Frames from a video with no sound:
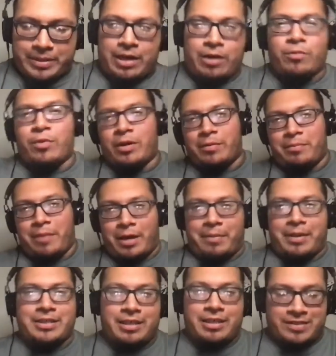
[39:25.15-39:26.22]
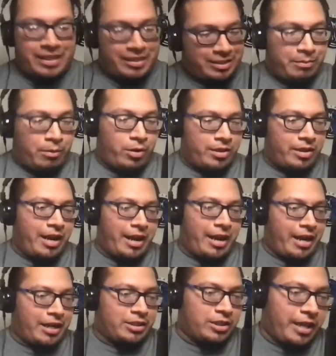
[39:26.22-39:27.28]
I don't want to make myself sound smarter than I
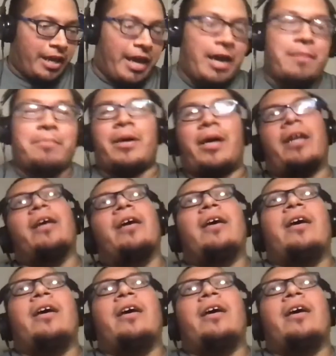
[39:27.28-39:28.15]
actually am, but